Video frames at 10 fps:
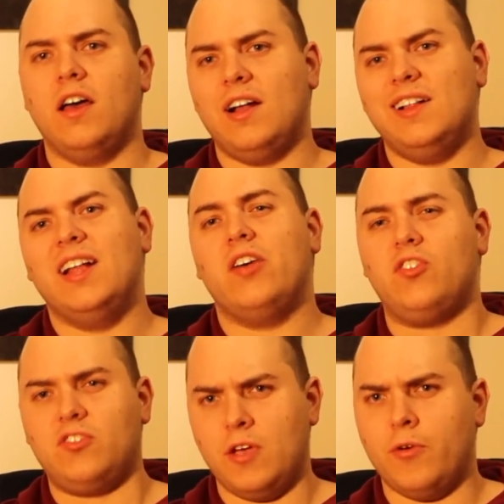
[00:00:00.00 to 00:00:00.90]
a less
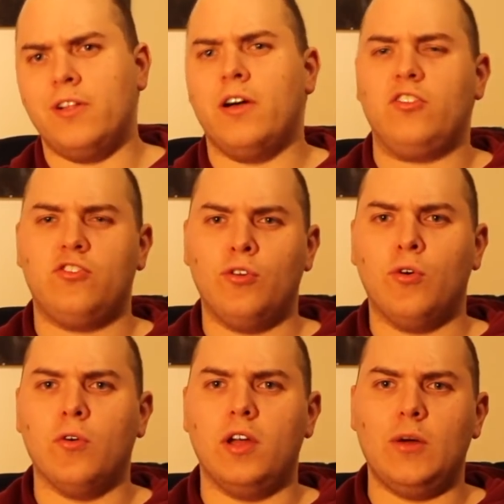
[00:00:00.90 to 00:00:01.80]
serialized
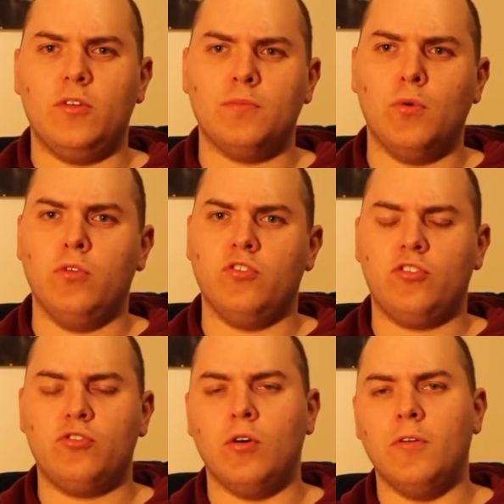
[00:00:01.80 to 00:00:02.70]
story. It was more
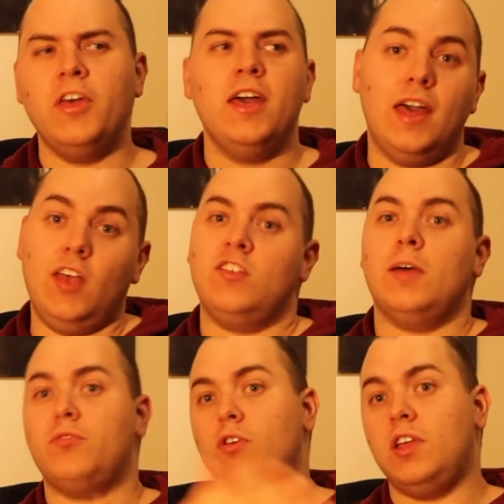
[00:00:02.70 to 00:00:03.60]
just sort of, here's an
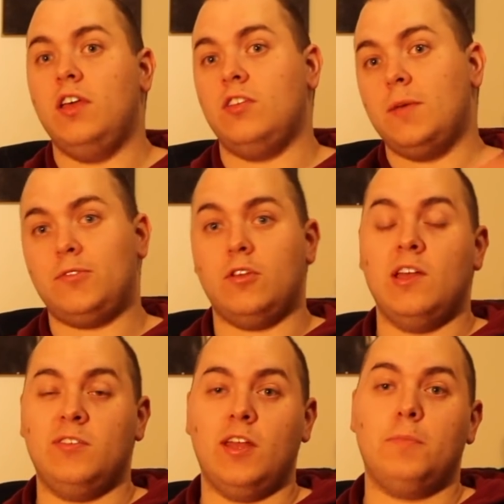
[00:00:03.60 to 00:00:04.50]
episode, here's an episode,
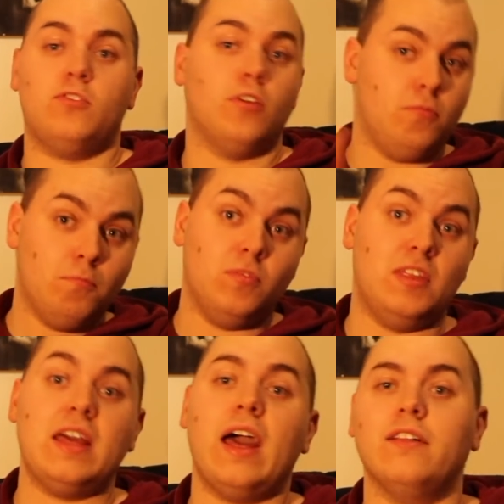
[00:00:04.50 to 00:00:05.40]
here's an episode,
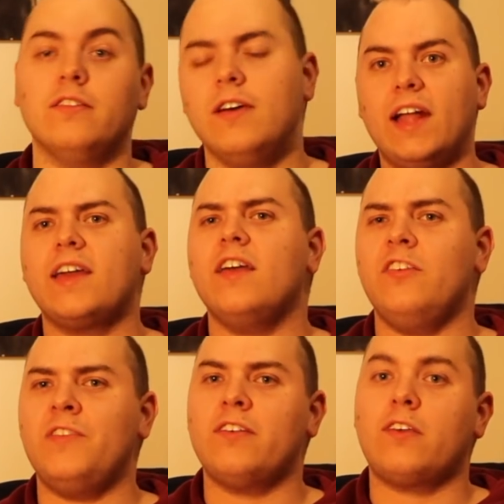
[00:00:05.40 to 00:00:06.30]
the end. And I guess
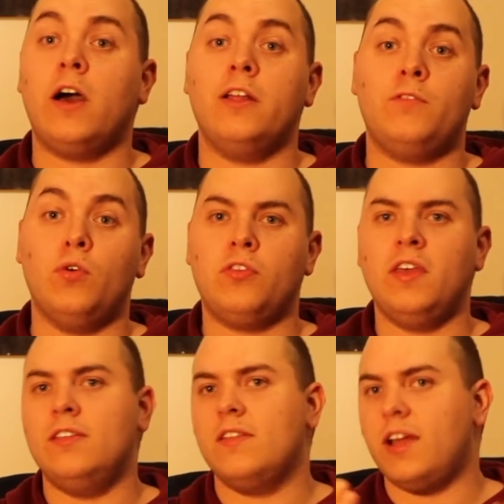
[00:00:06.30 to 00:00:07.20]
if that's kind of your
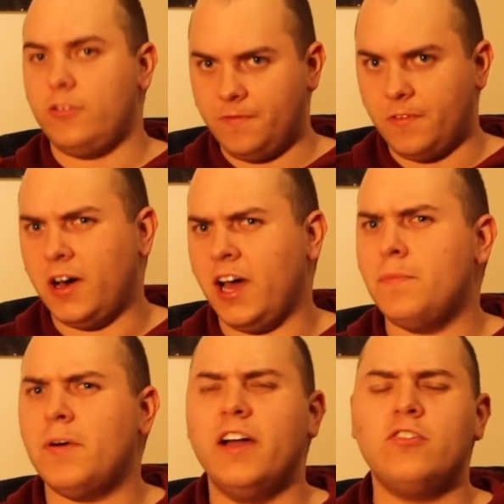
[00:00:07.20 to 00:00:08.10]
thing, then that's
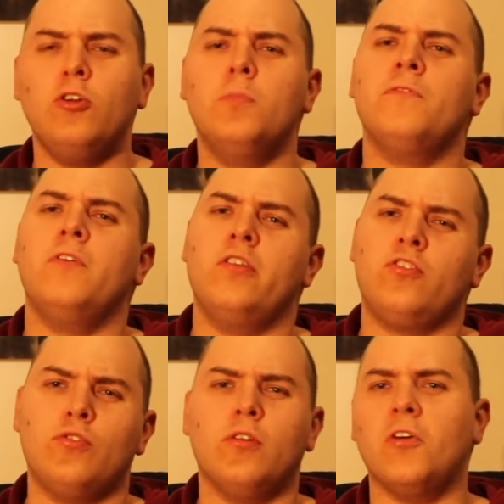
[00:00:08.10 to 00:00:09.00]
fine, but I do prefer the
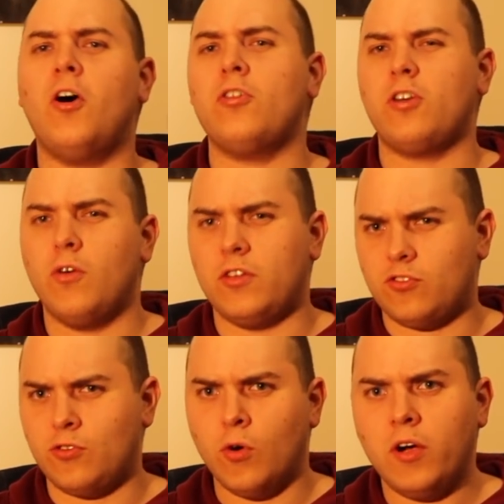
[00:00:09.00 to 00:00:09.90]
sort of ongoing
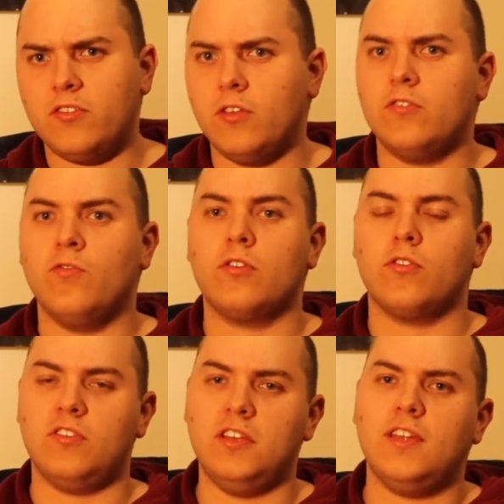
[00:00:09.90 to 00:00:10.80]
stories that
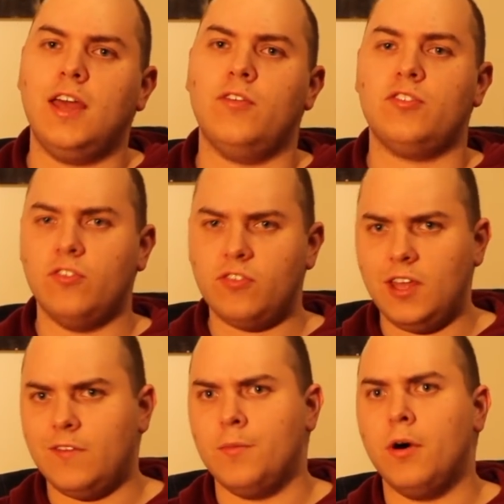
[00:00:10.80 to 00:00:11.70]
Russell T Davies and
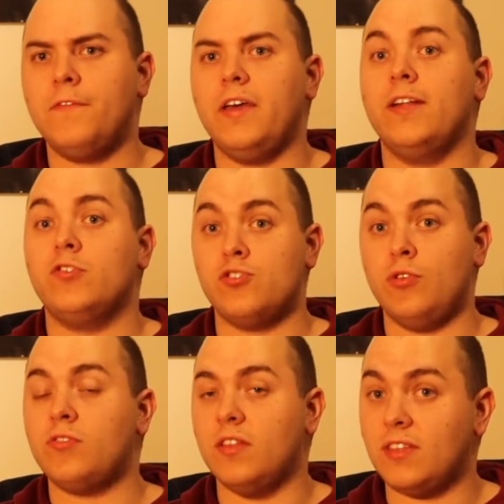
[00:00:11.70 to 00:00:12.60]
Stephen Moffat
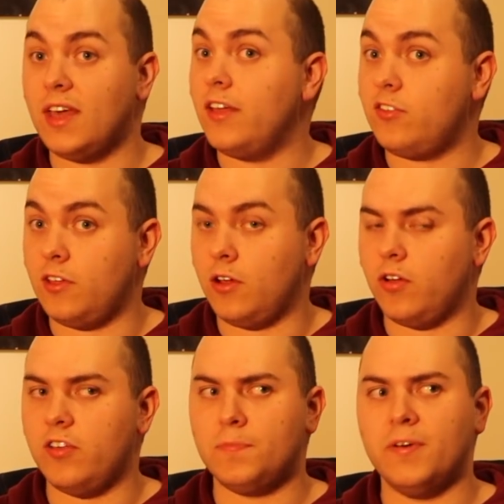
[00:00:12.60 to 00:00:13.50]
introduced in their
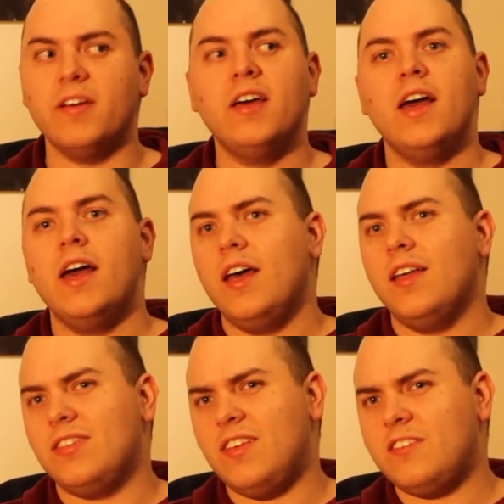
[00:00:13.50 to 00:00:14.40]
series. But
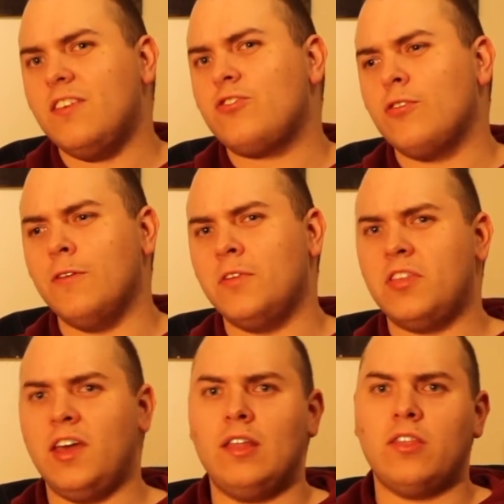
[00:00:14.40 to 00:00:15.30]
this is sort of a
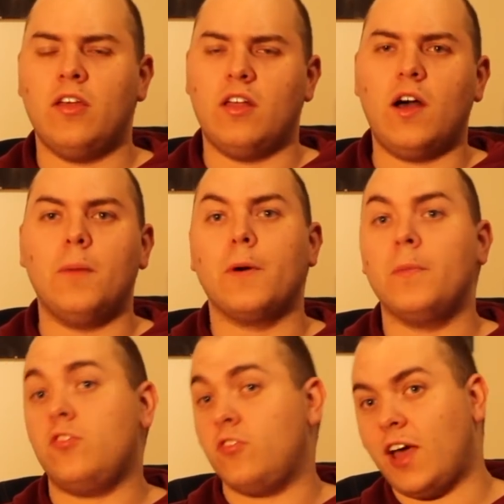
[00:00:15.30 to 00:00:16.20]
thing that I'll
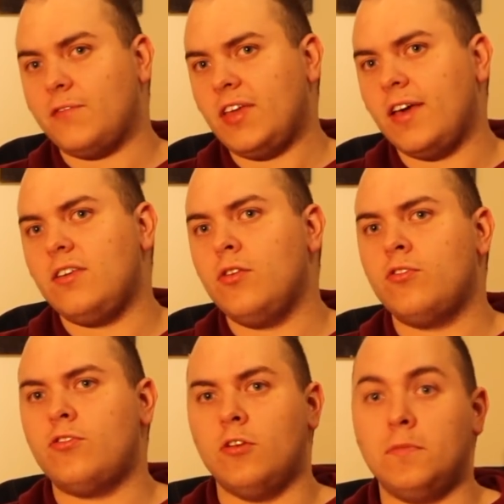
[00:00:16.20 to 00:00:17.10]
probably just have to get
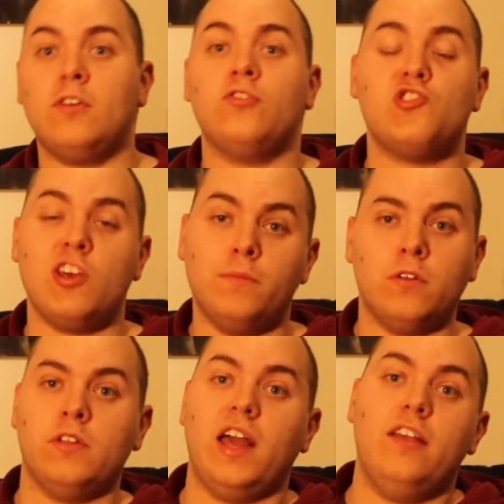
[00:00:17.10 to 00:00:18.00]
used to, because
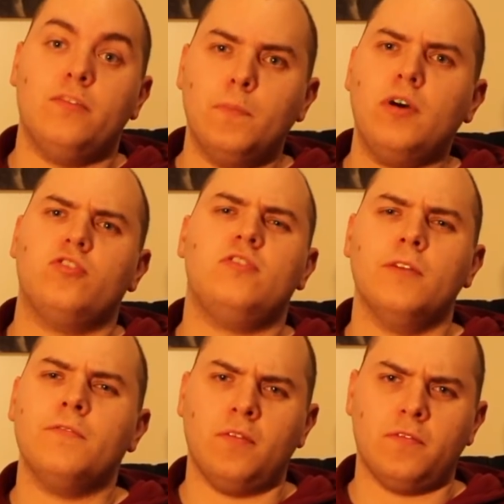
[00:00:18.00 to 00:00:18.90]
Chibnall is much
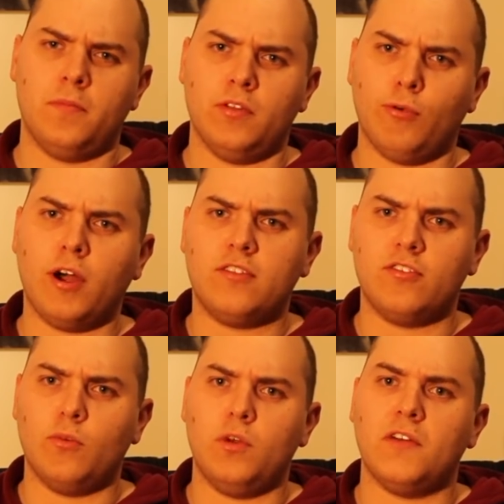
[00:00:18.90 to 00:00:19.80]
different from the
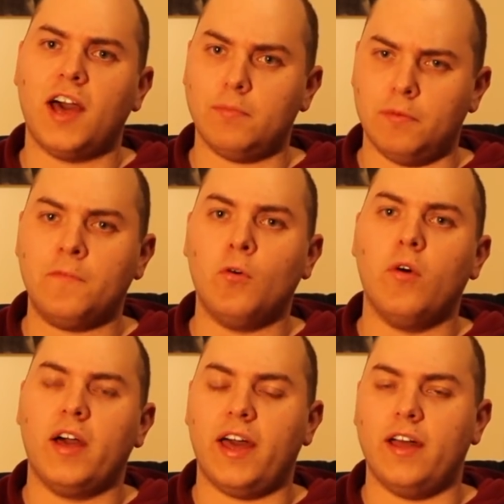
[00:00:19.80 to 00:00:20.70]
writers that we've had
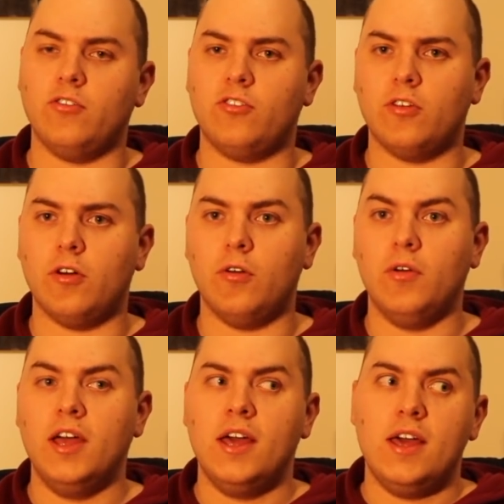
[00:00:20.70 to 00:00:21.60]
beforehand.
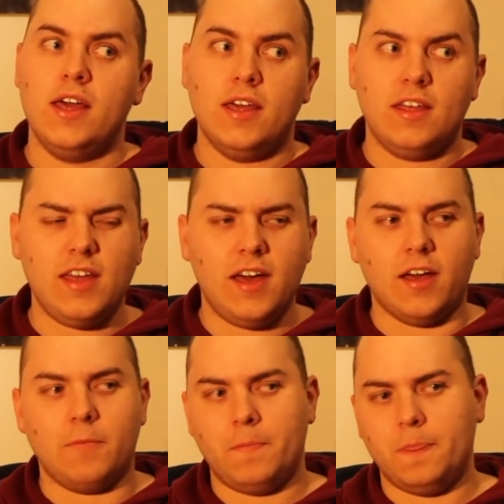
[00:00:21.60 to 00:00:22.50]
So
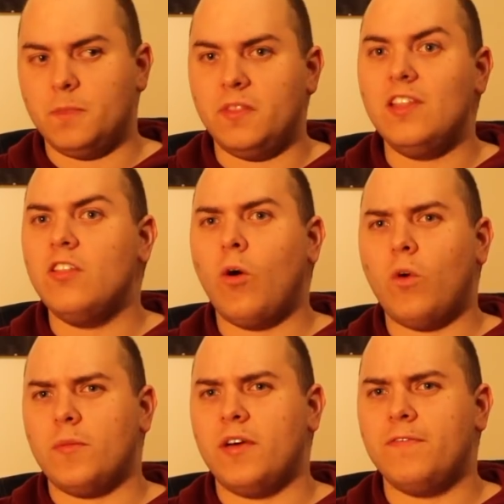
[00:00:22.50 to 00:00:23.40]
yeah, not
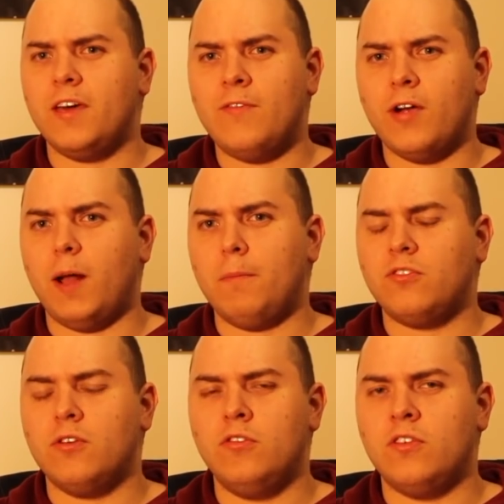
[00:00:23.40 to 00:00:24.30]
one of my favourite
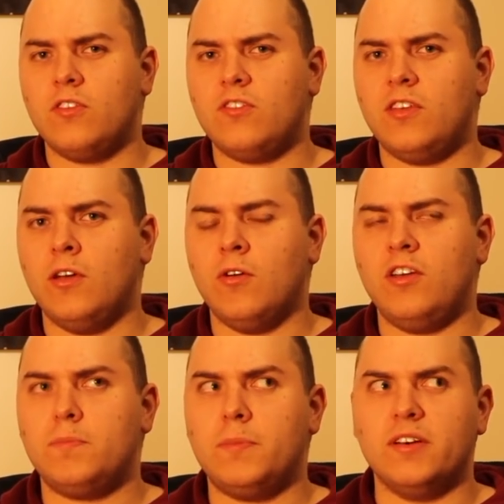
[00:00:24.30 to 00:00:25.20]
episodes of the
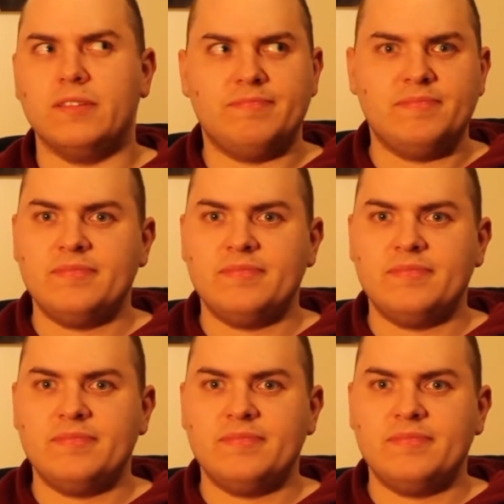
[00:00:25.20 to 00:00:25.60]
series, but